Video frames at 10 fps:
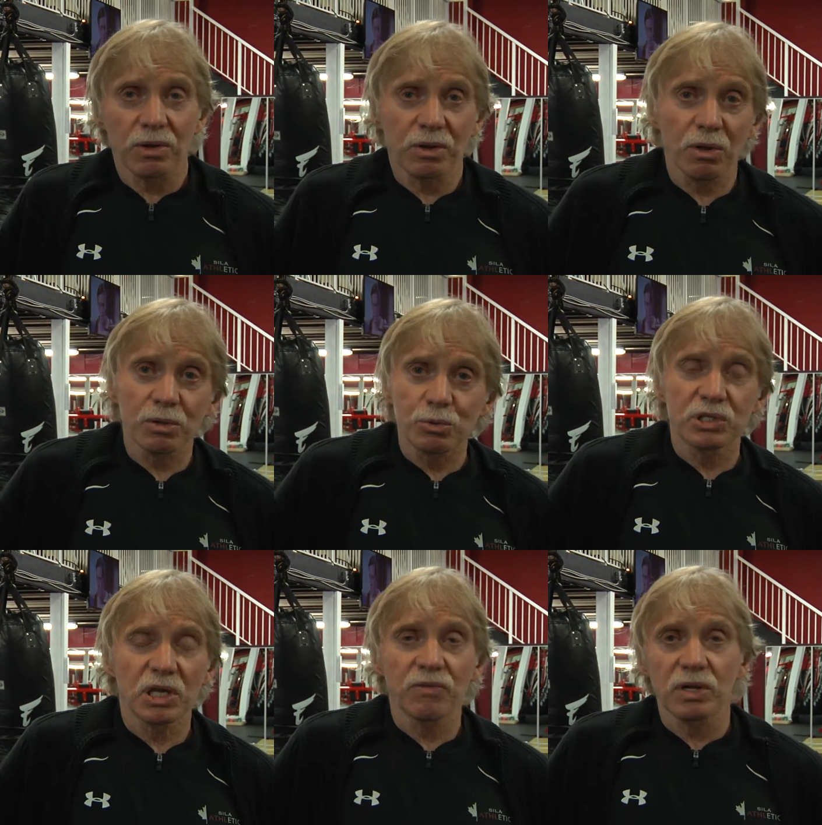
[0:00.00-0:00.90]
close to
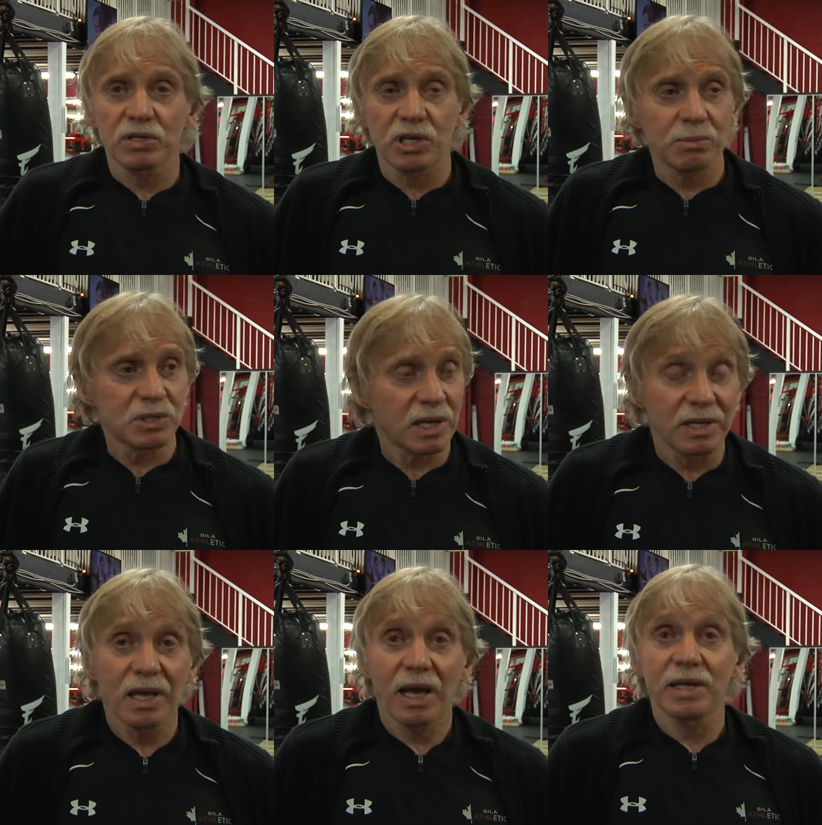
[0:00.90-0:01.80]
several gyms. And
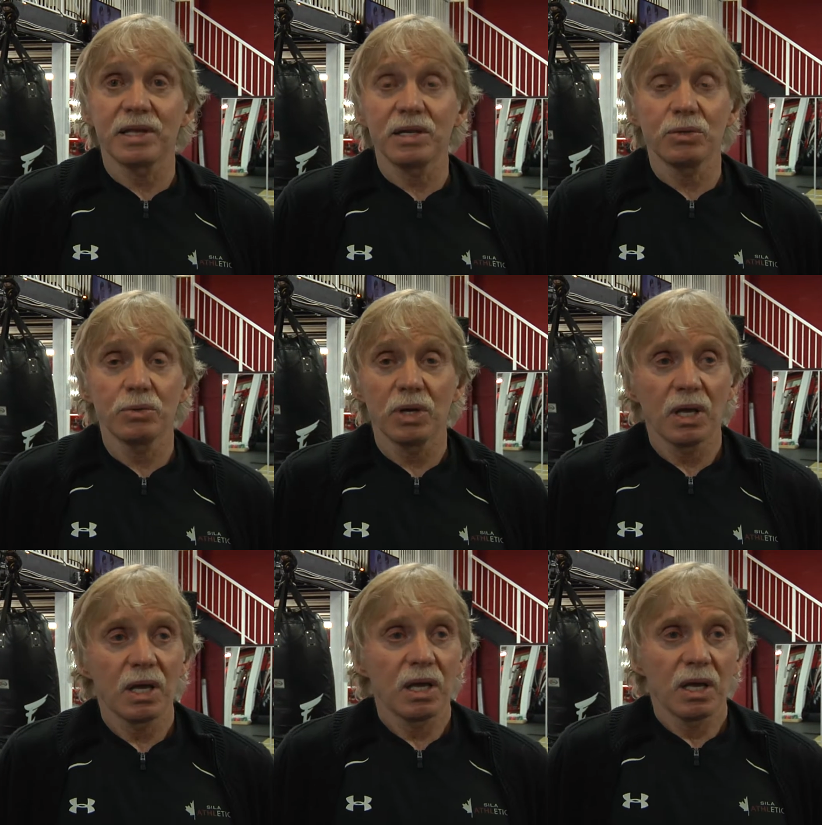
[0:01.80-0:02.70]
I tell you,
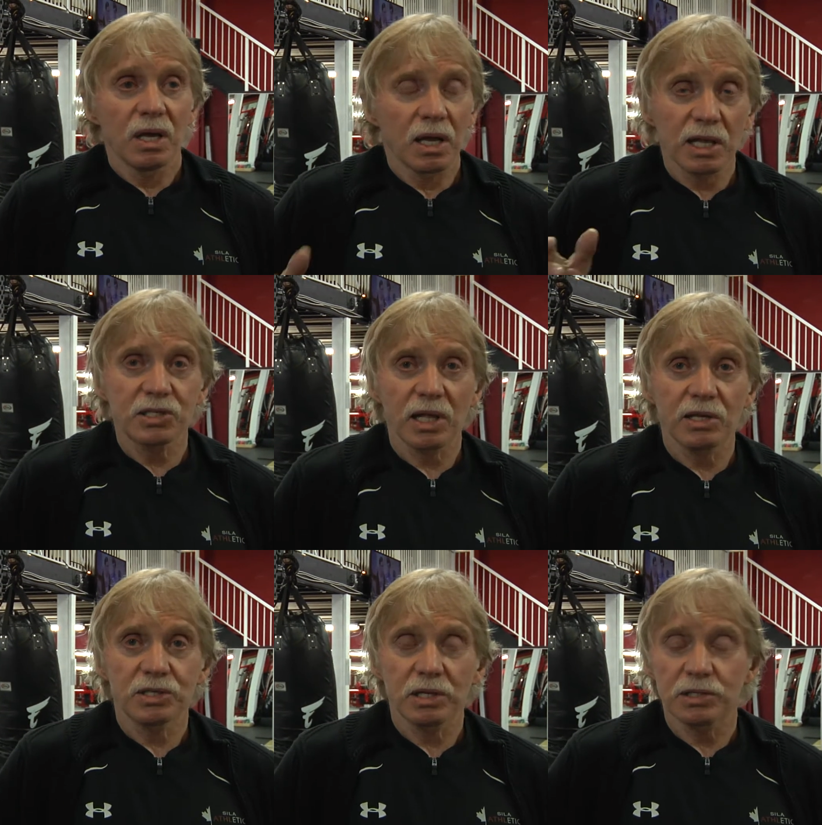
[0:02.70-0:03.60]

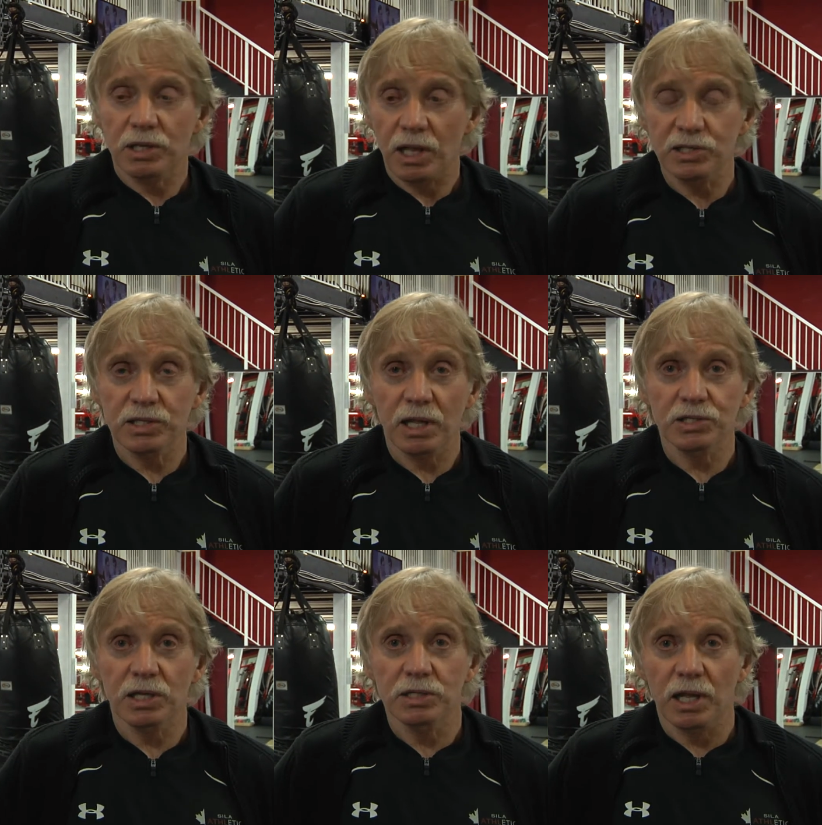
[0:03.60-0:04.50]
restrictions,
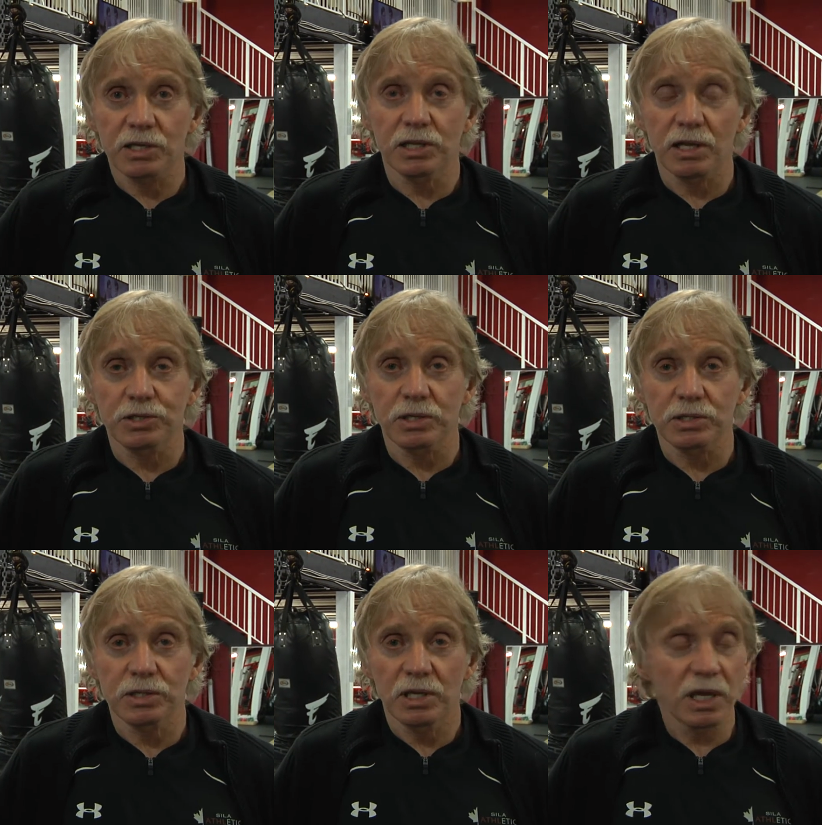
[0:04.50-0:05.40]
restrictions,
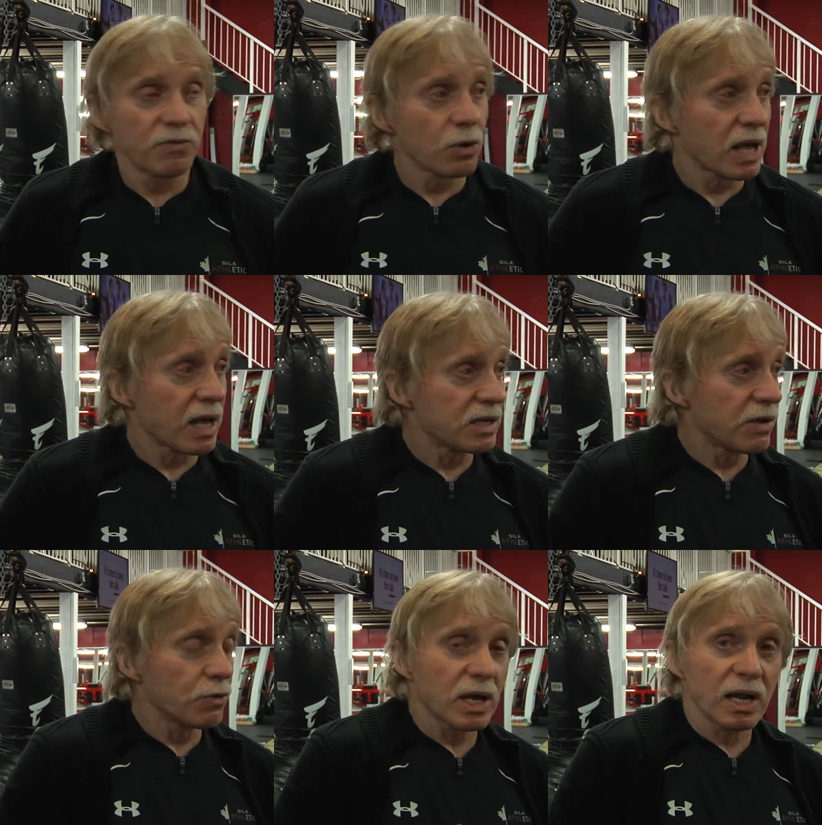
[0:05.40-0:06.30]
restrictions. They won't
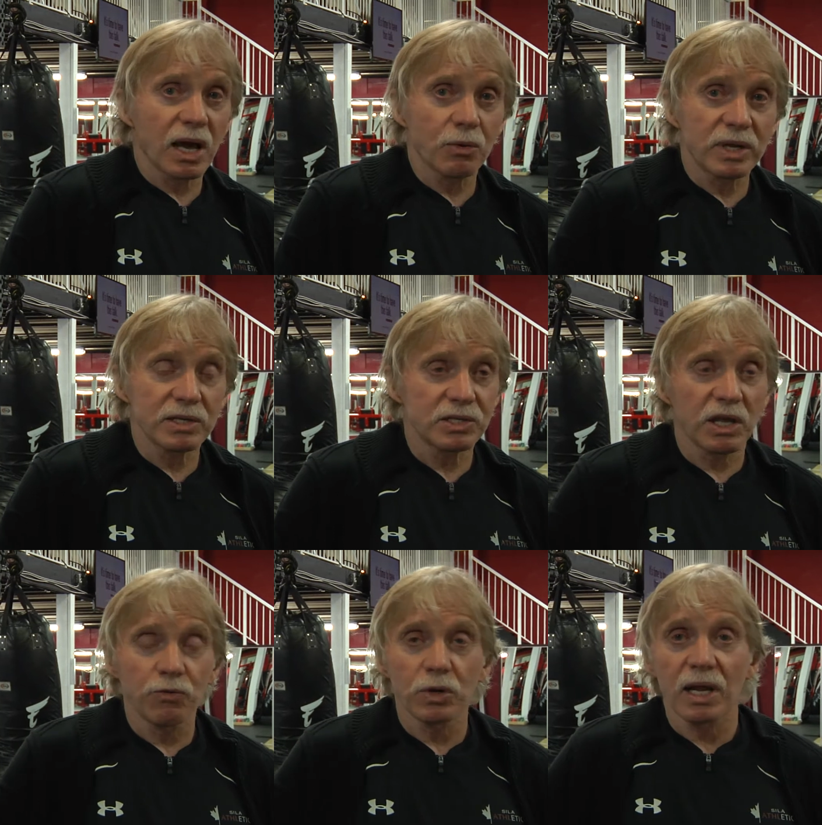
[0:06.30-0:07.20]
allow this,
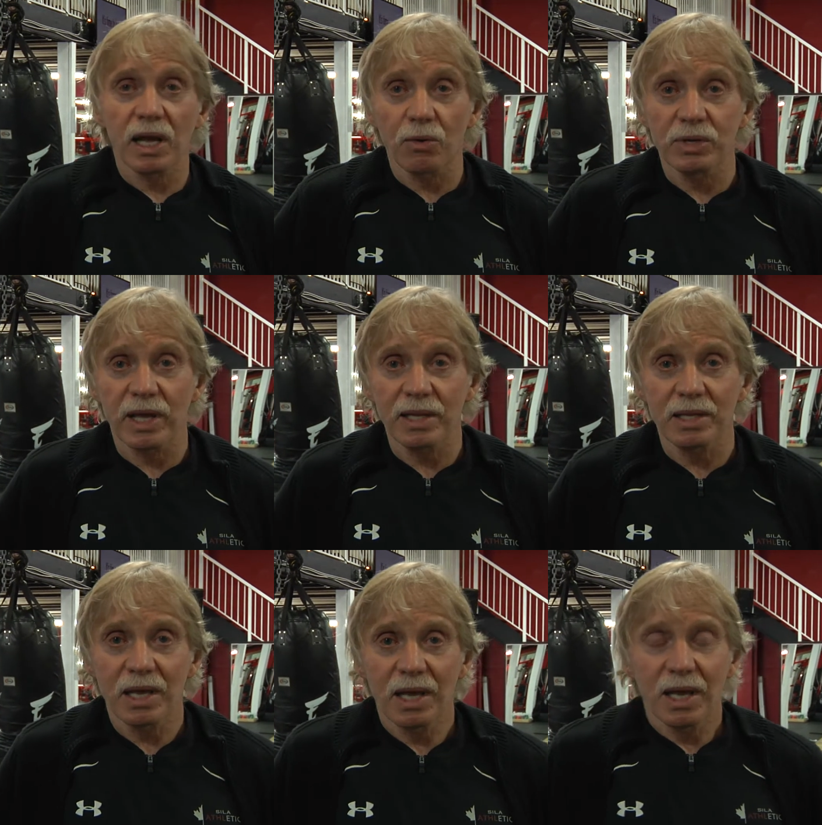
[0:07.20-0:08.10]
they won't allow that.
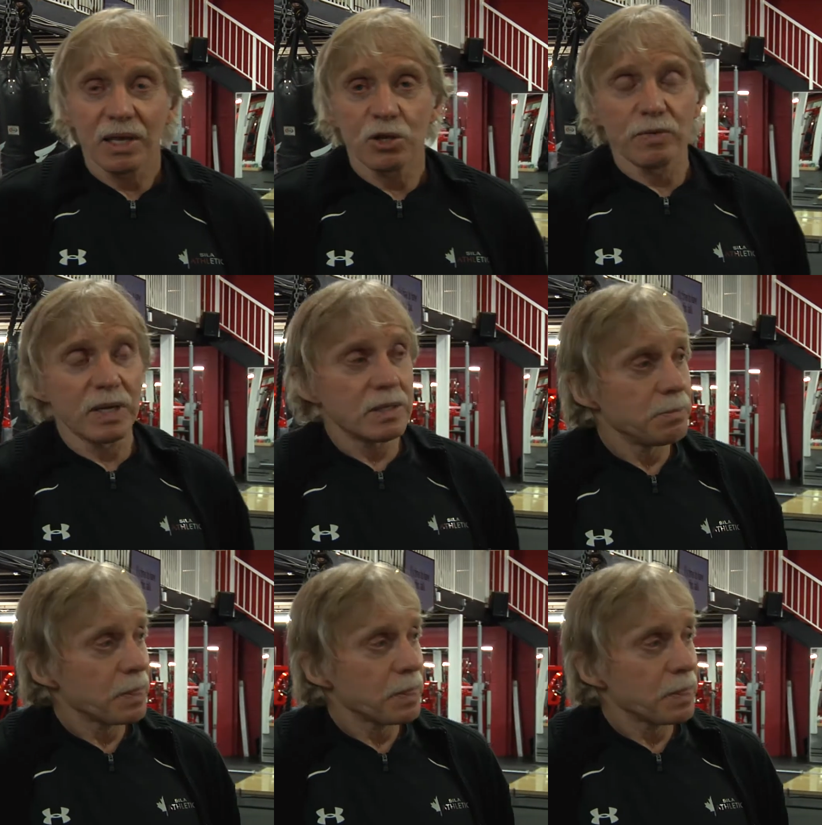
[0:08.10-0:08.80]
You know what?